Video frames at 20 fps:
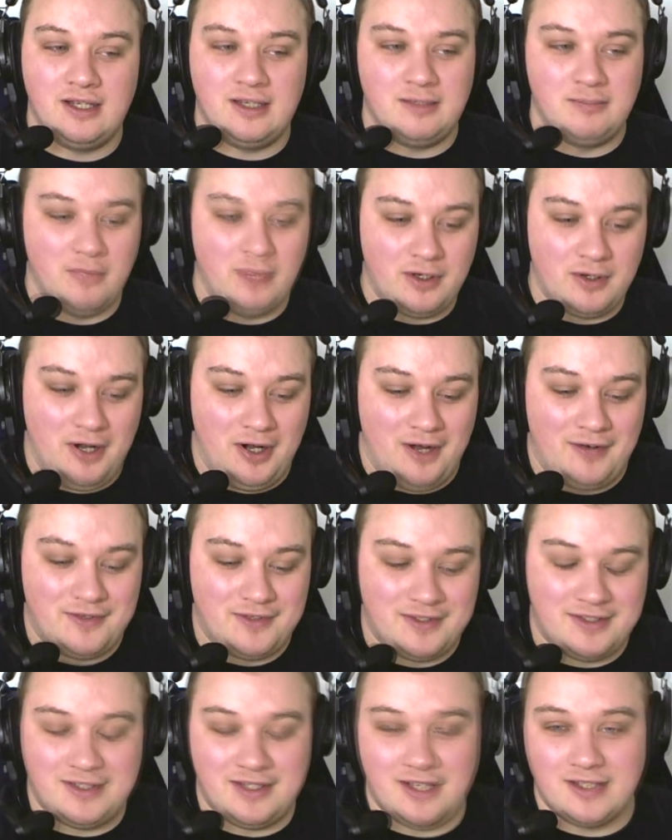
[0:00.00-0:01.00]

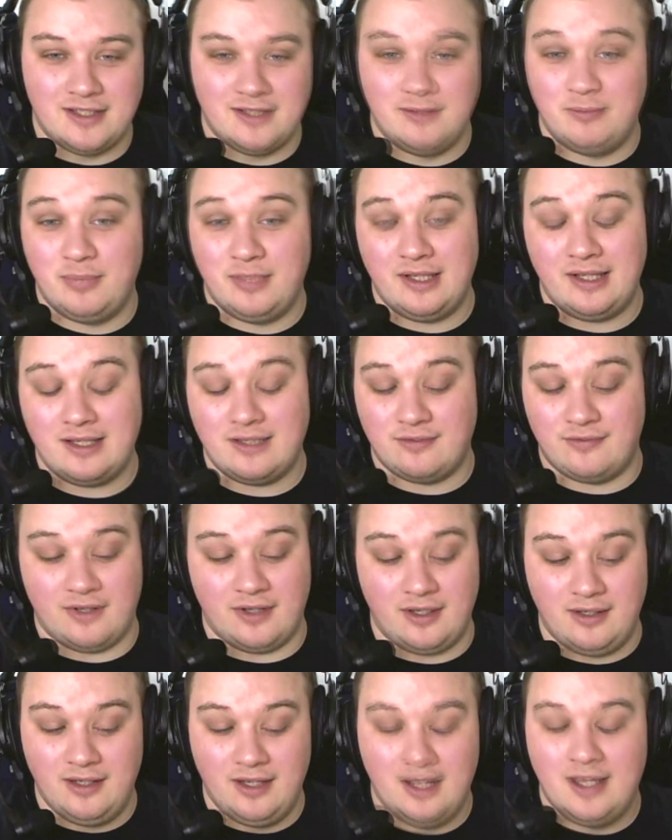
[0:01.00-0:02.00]
Minecraft doesn't. But that's
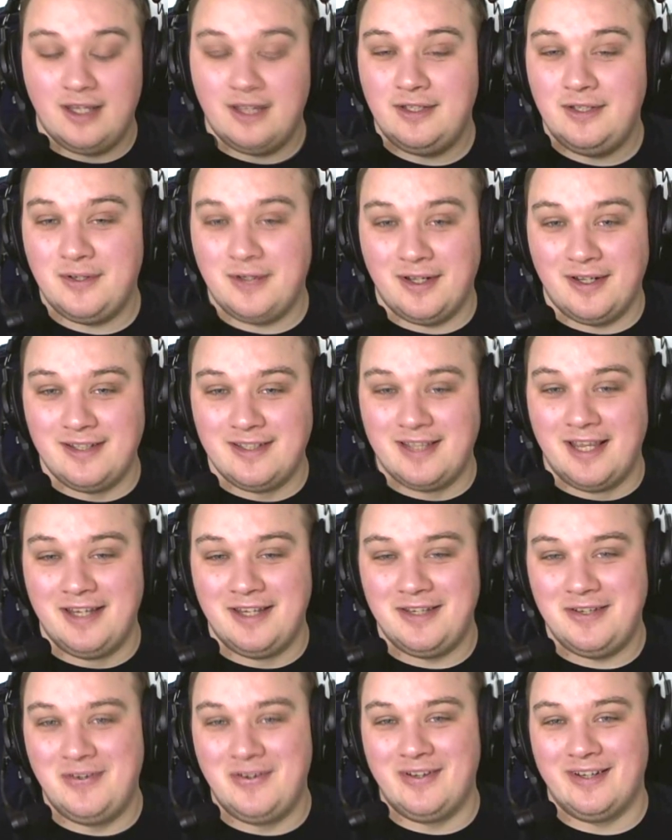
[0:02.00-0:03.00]
fine. You guys
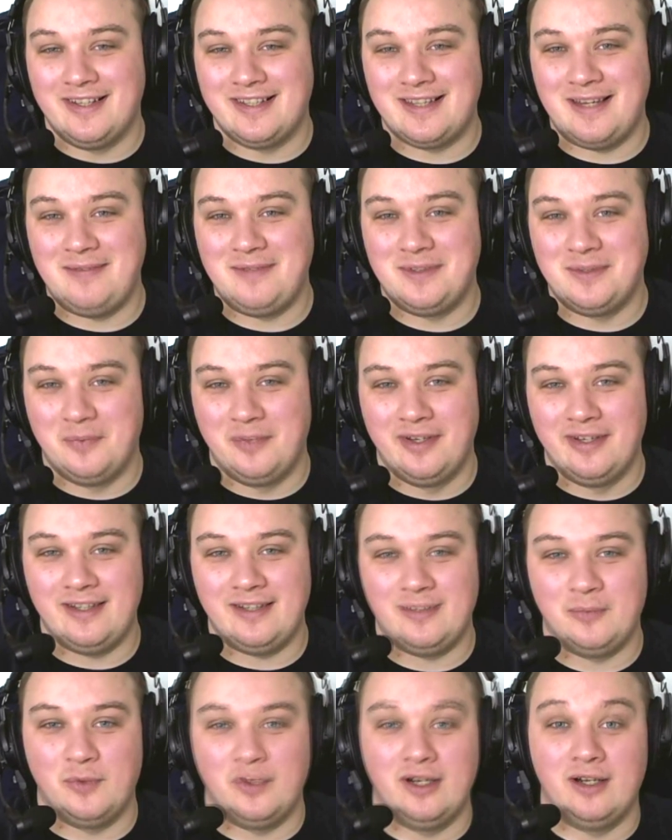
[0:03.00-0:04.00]
seem to
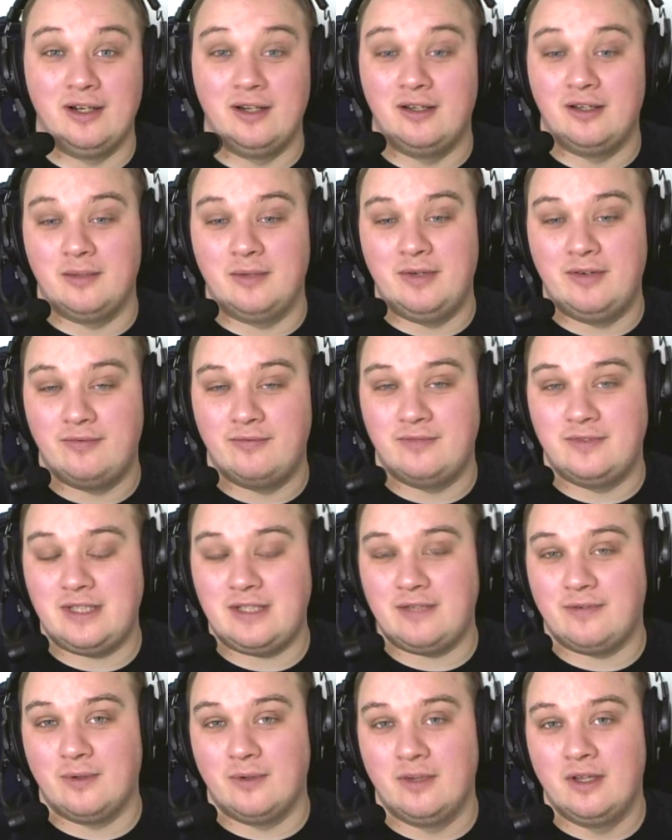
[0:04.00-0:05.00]
want a lot of them in
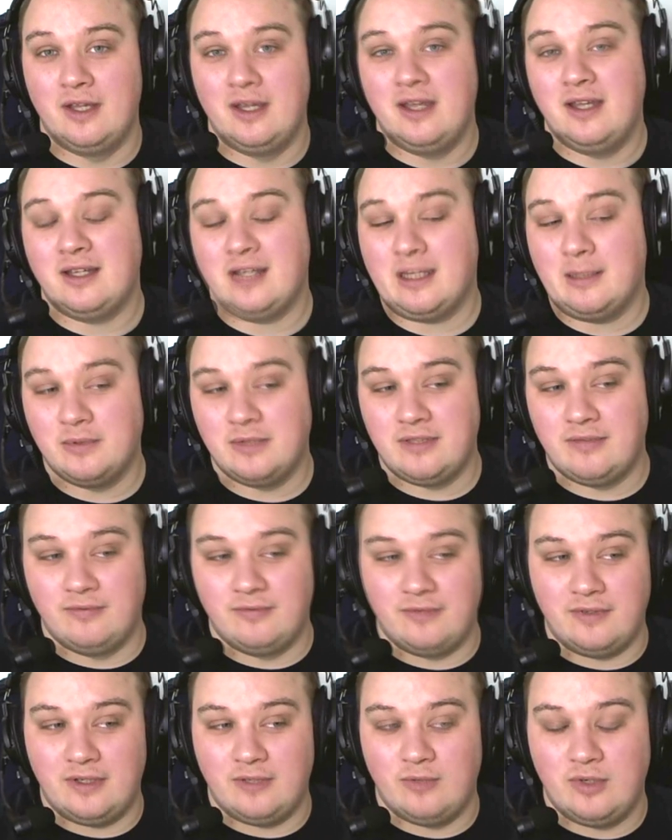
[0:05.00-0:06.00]
default. A couple
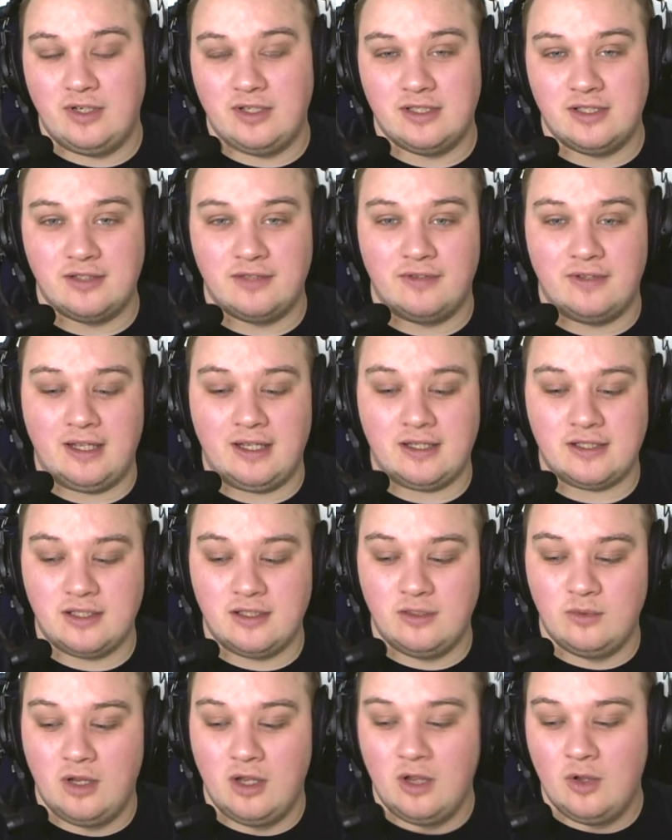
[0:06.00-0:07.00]
different reasons for that.
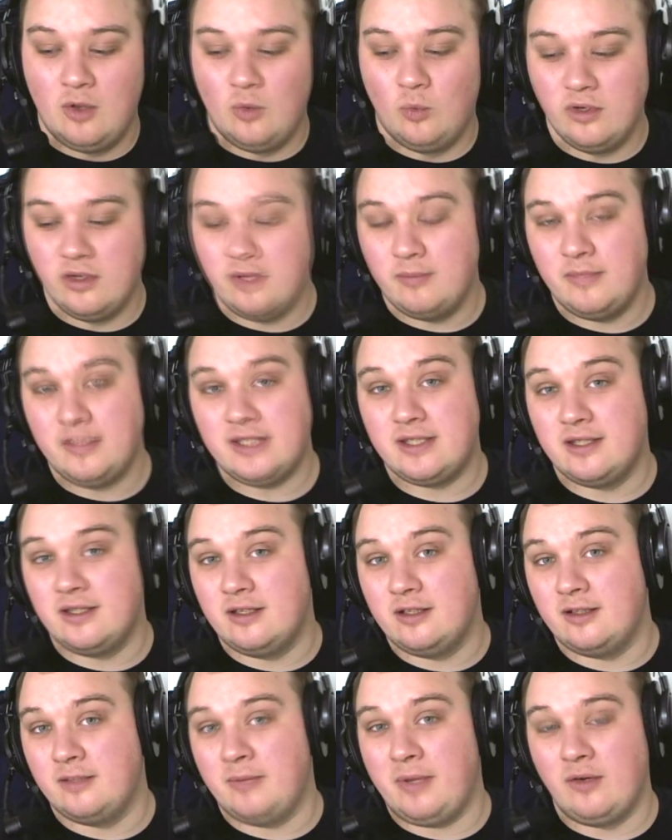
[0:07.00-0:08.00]
So one of them is
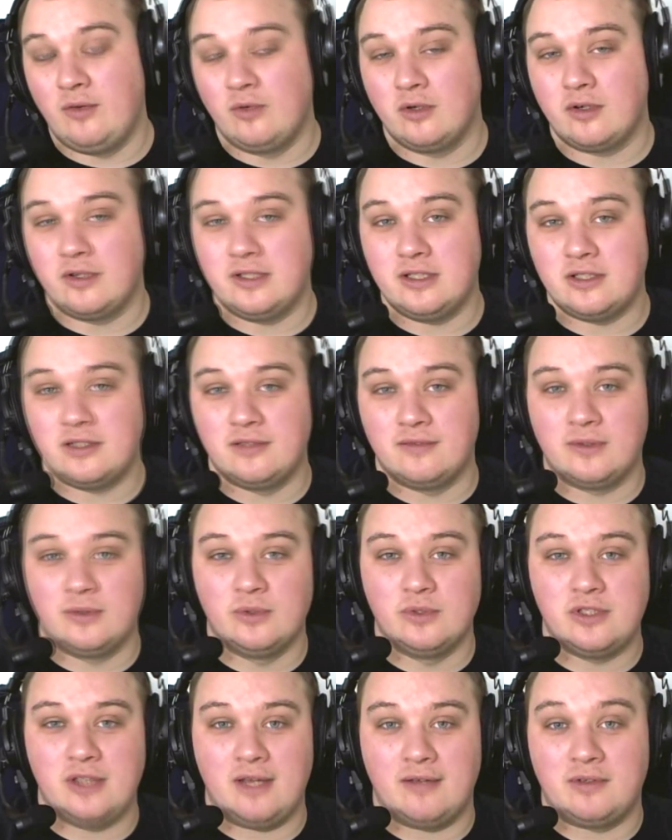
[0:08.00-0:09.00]
that the Bedrock edition, of
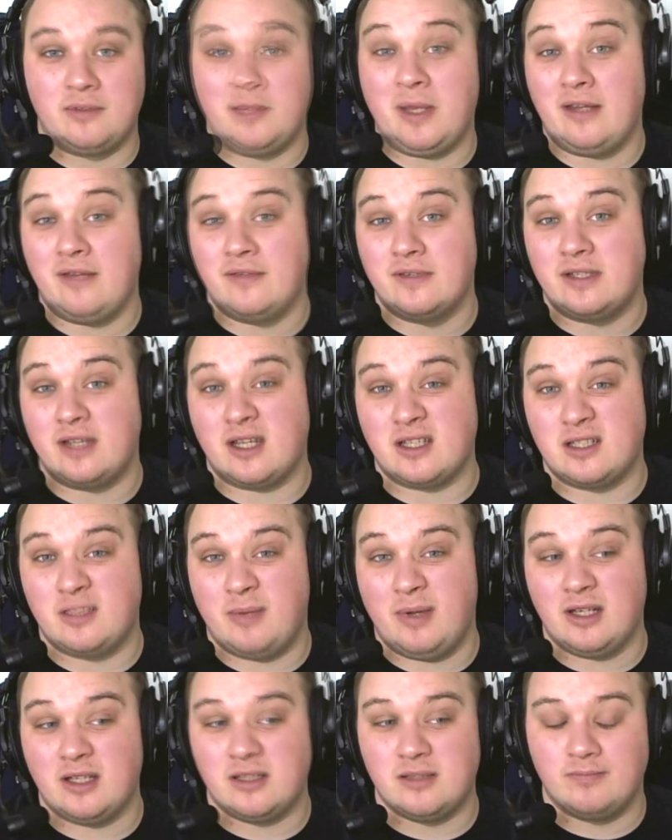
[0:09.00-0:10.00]
course, you have to pay for texture
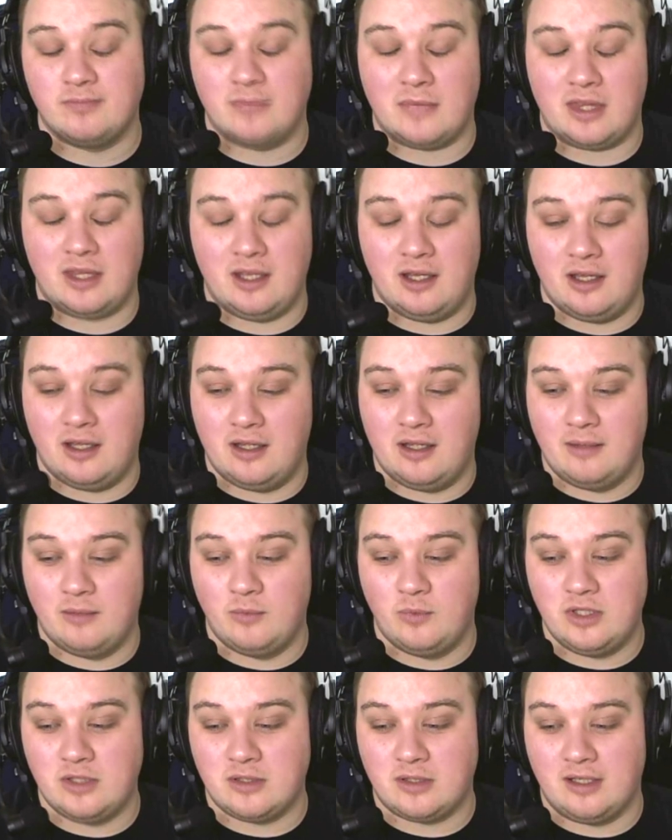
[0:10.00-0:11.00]
packs,
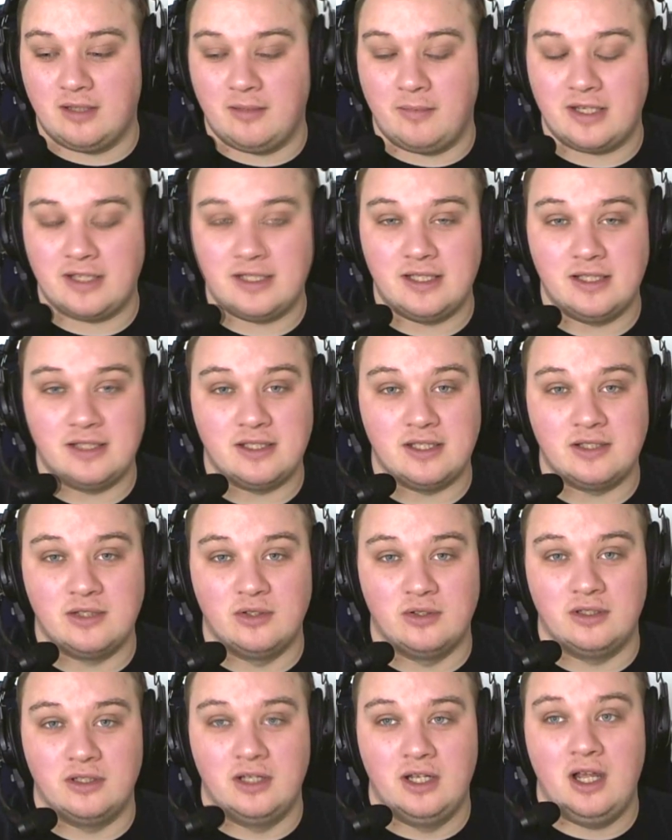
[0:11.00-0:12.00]
which kind of makes sense. There's
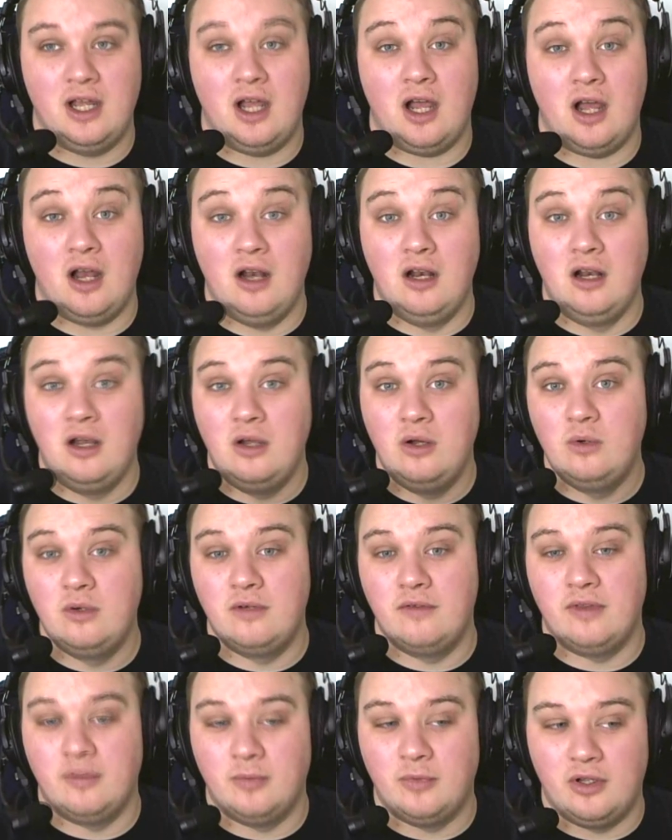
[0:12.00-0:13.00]
not a load
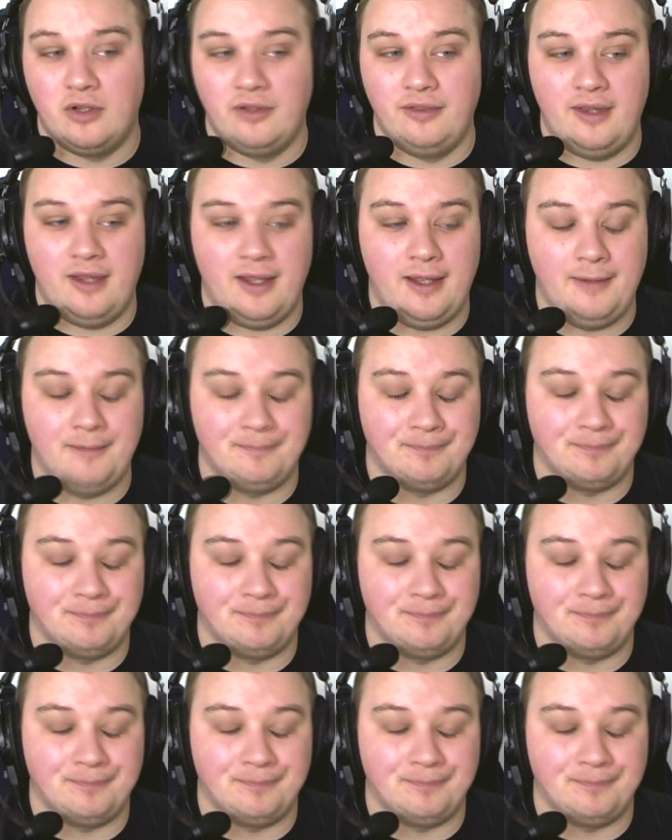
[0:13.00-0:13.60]
of them on there.